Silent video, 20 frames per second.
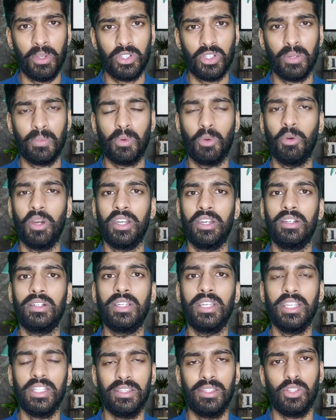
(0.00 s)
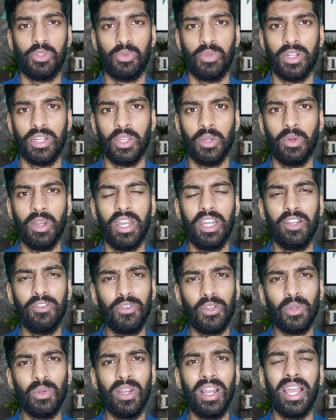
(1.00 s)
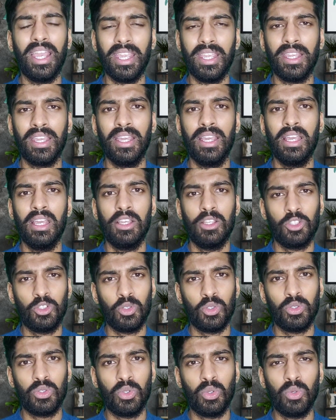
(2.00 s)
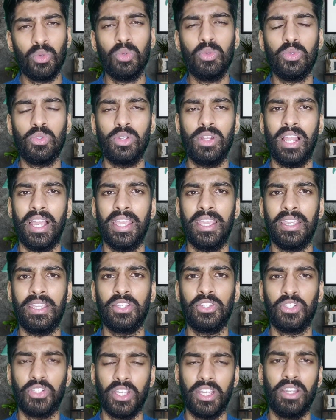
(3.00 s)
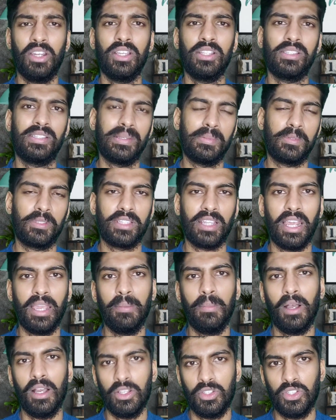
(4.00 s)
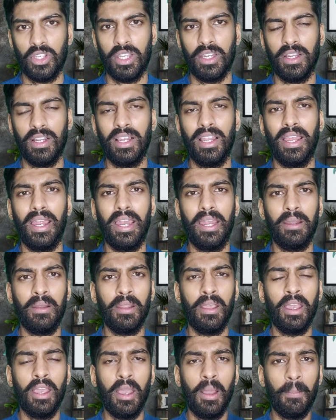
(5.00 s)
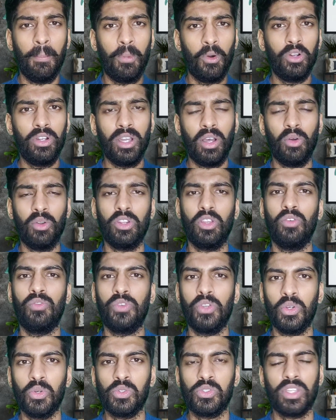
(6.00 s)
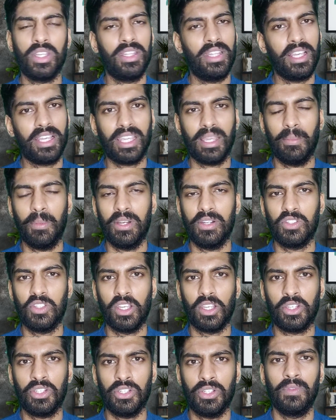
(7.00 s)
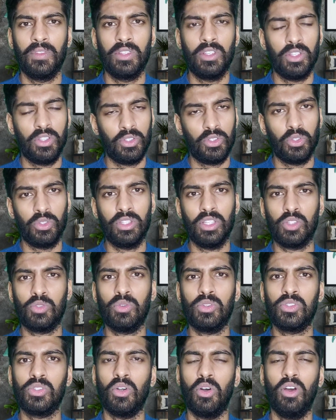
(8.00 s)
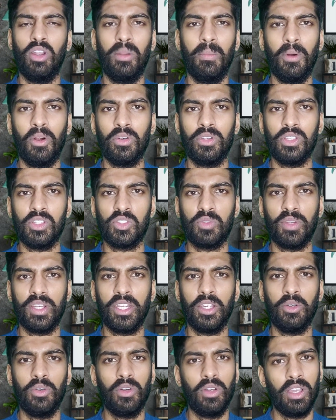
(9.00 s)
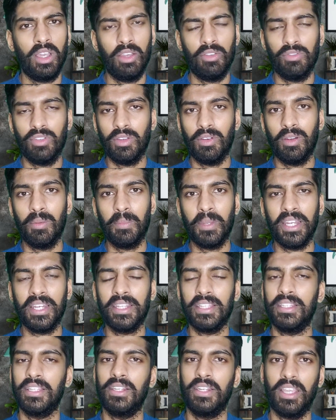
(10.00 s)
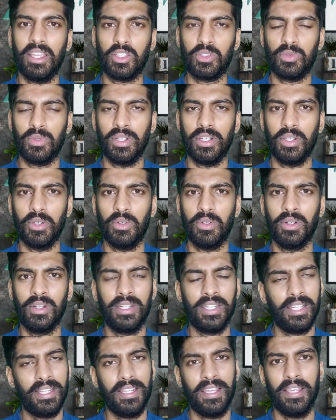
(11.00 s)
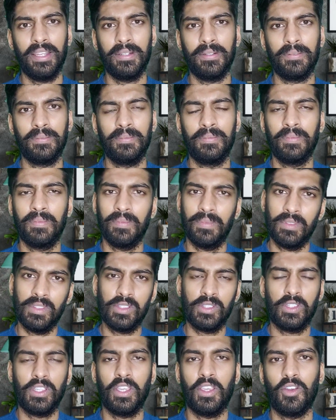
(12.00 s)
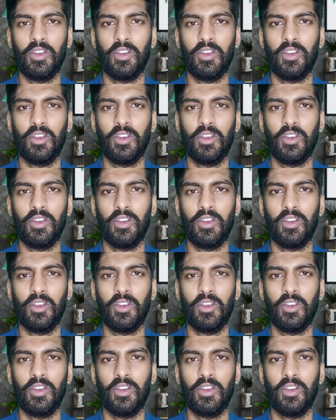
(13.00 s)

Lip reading: provided in this video, and if you like, so do like, share and subscribe our channel, and put down your views in the comment section. So this was all about this video. We will meet in the next video. Till then, see ya.